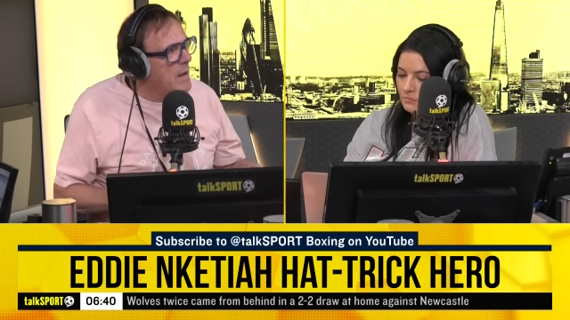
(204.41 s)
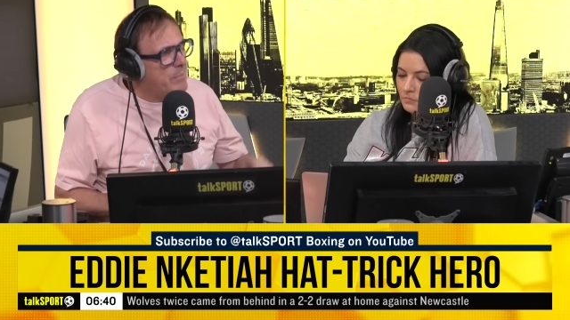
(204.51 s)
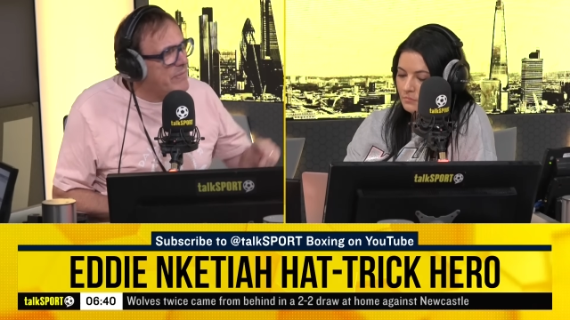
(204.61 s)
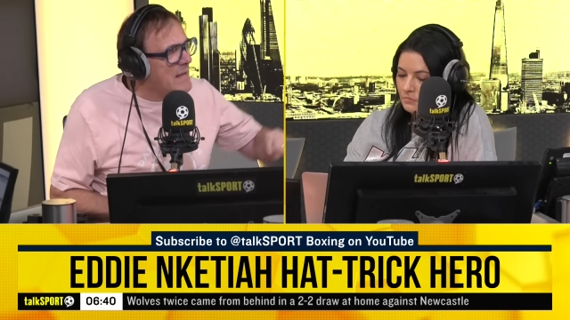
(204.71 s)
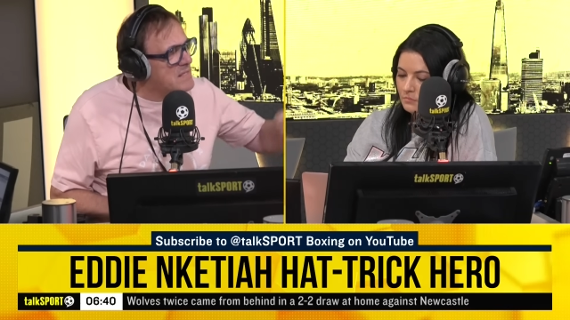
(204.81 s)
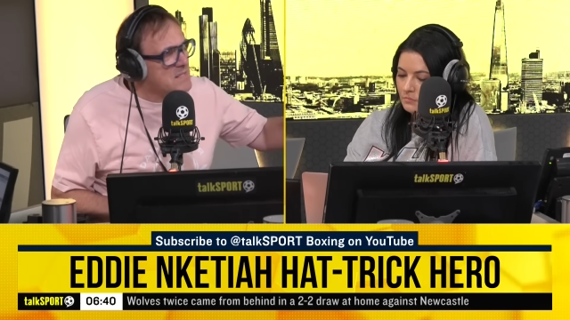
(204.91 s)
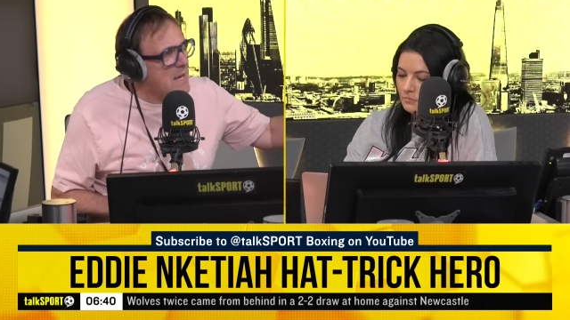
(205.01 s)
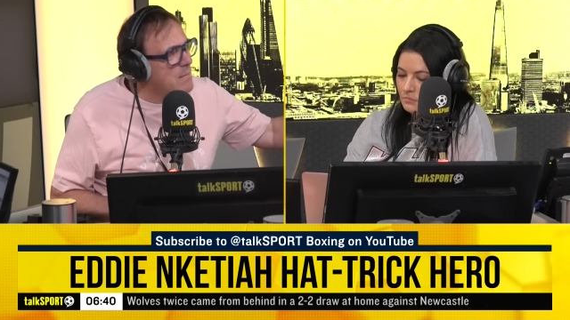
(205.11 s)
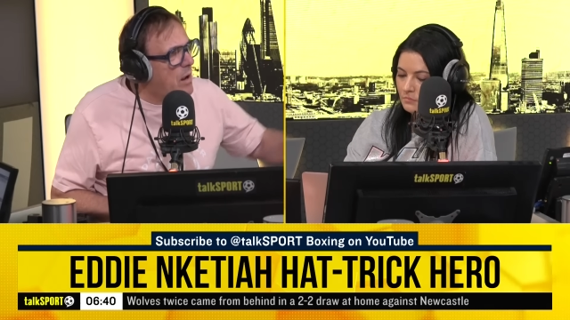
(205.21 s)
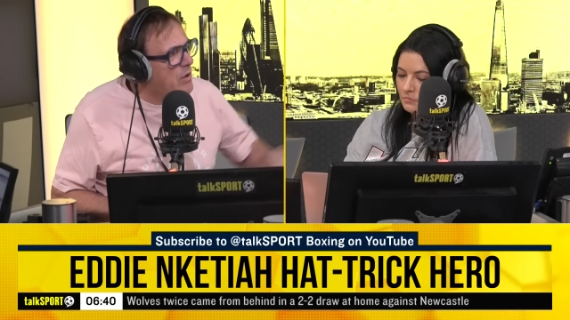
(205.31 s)
Speaker 1: But that
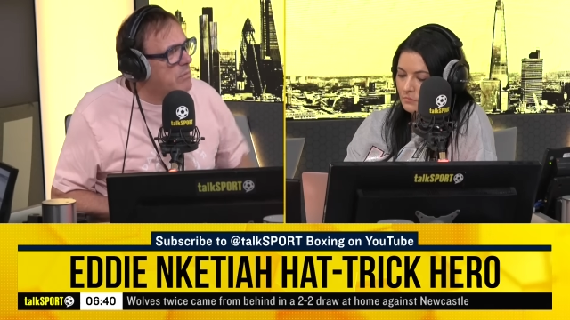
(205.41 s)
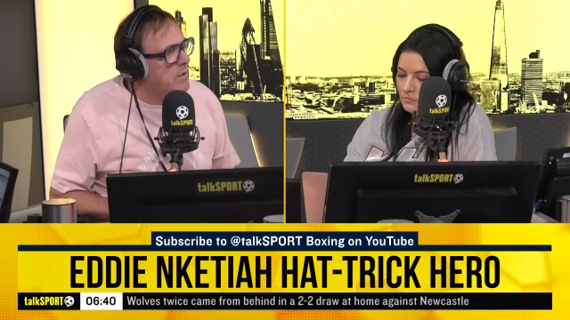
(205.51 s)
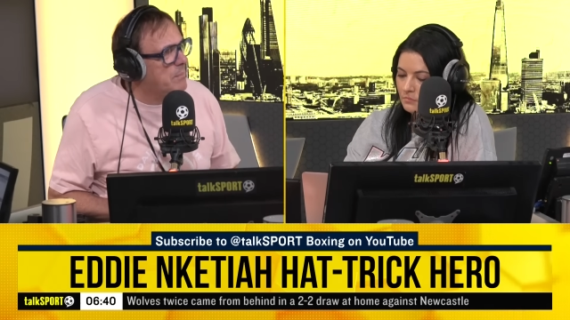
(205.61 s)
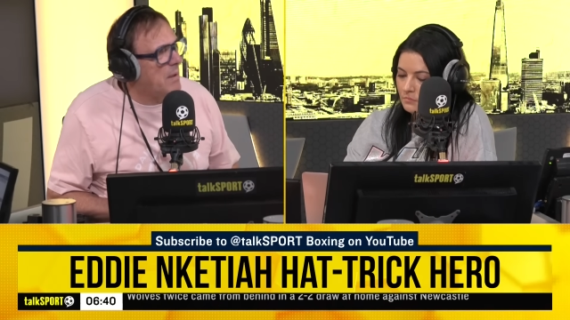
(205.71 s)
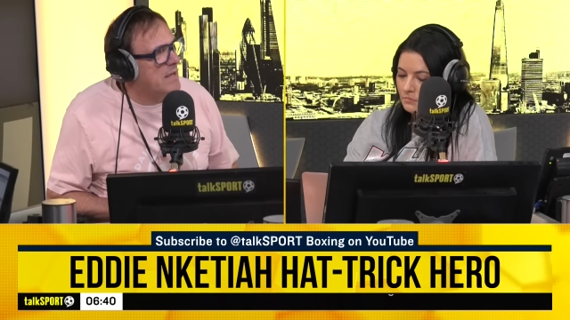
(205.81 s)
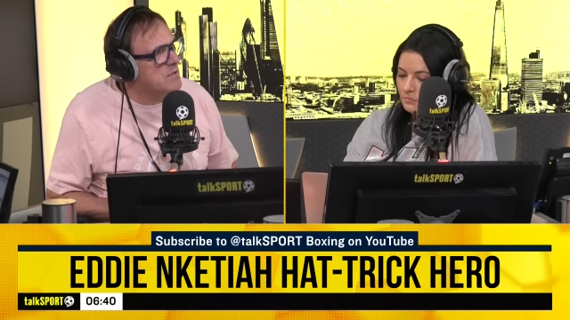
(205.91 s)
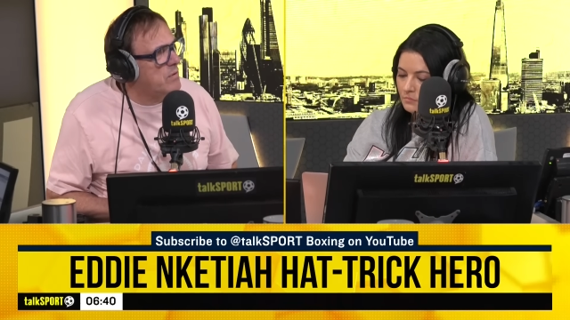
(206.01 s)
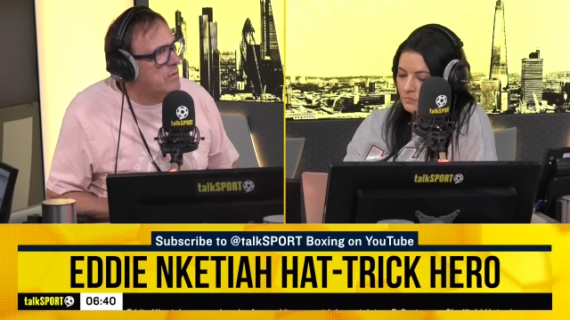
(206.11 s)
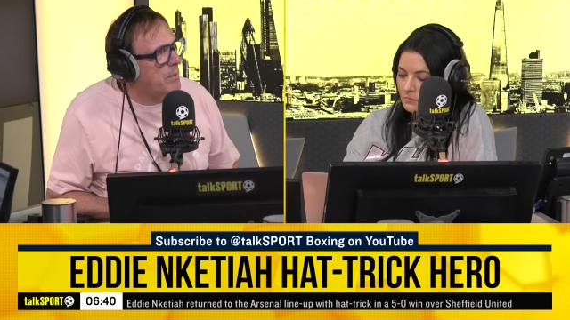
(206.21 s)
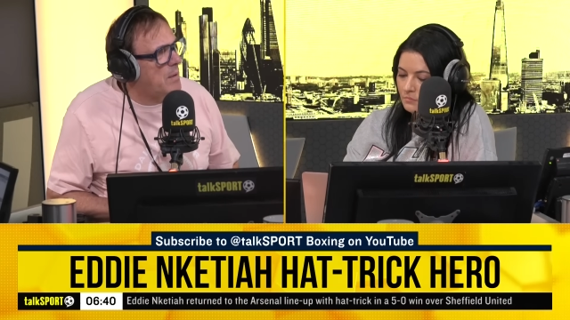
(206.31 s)
same argument applies
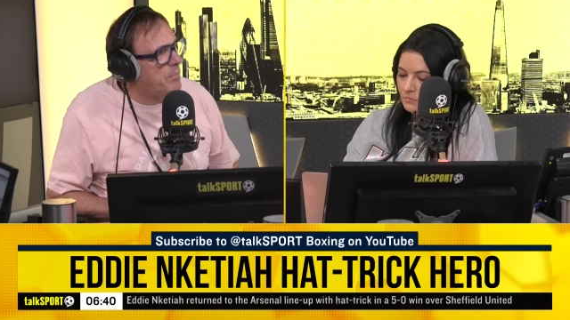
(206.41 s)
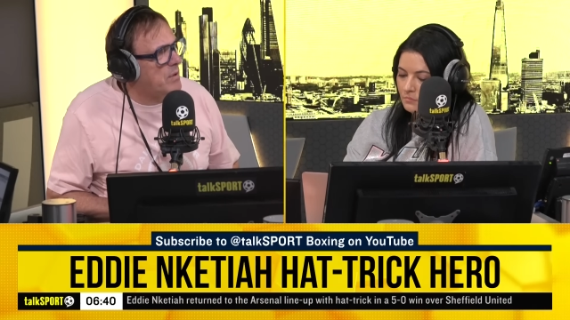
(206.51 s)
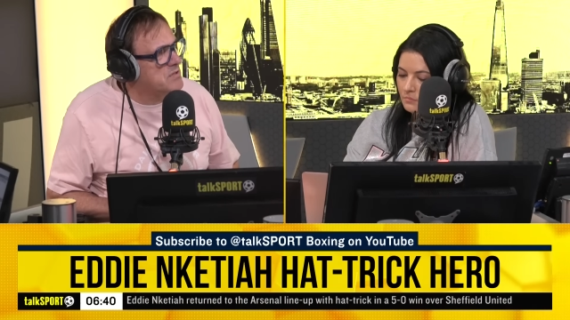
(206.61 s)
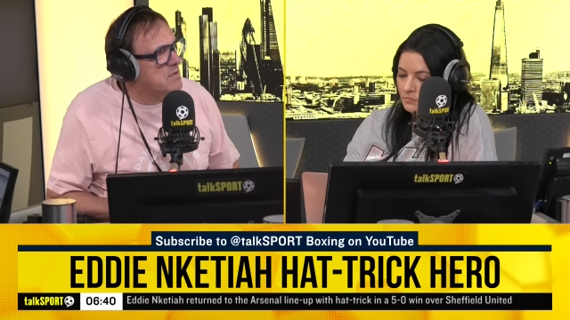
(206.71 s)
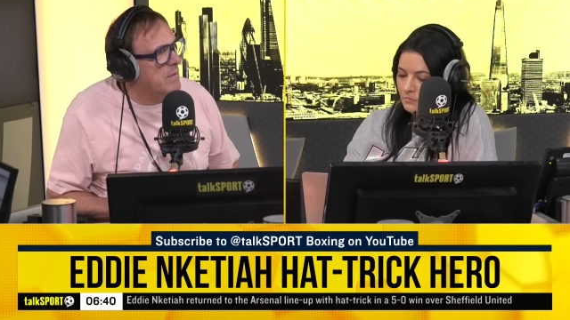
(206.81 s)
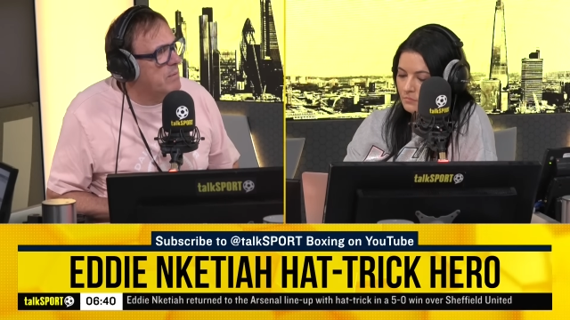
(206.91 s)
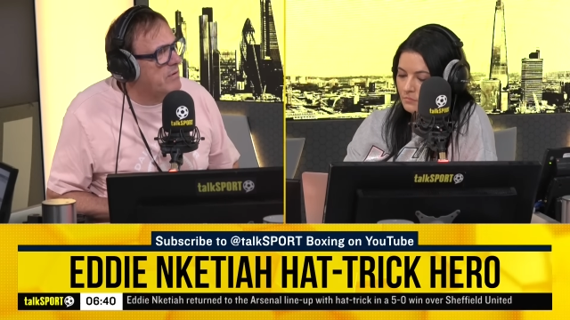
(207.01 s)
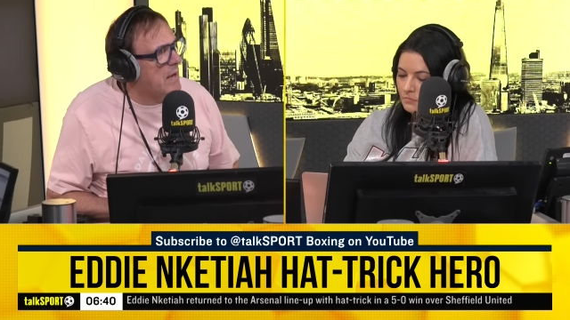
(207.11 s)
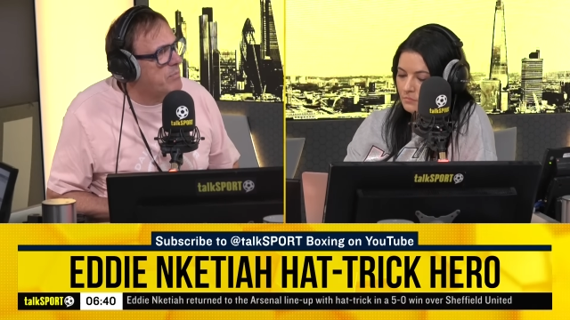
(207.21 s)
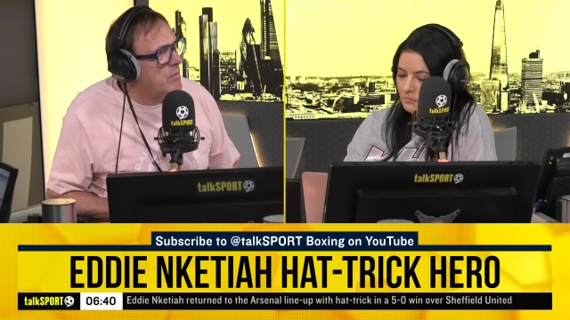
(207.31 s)
with, applies to me with
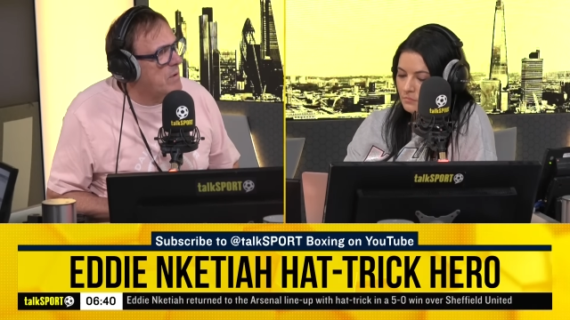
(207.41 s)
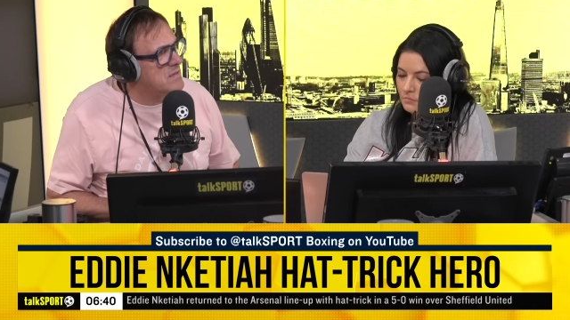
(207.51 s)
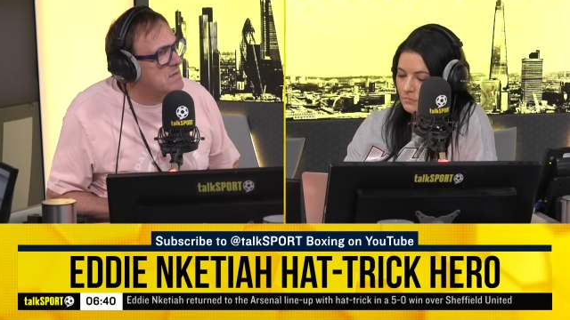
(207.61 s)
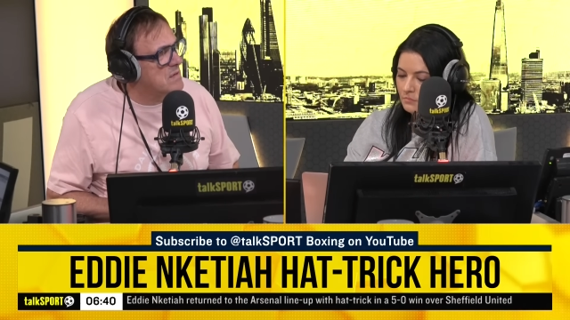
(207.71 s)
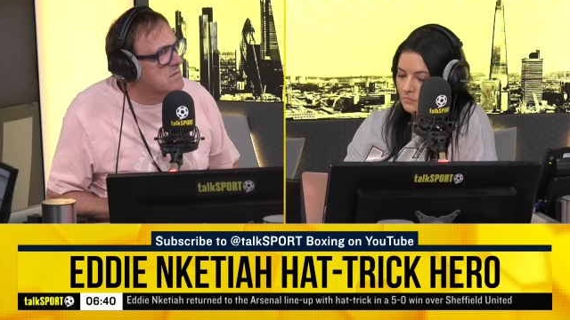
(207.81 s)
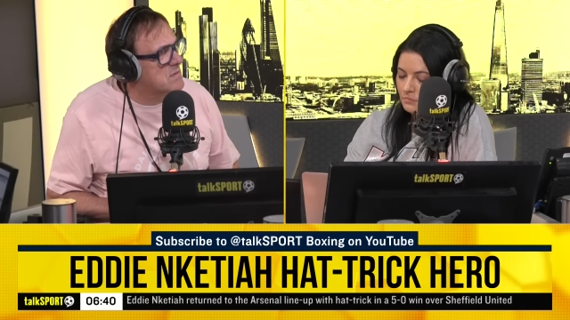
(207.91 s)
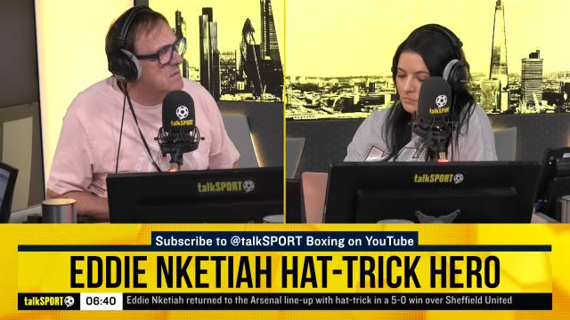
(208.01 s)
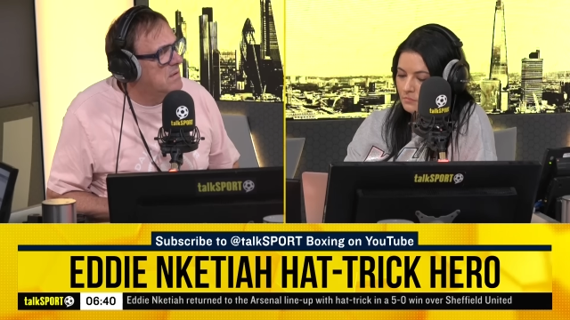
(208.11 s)
Gabriel Jesus.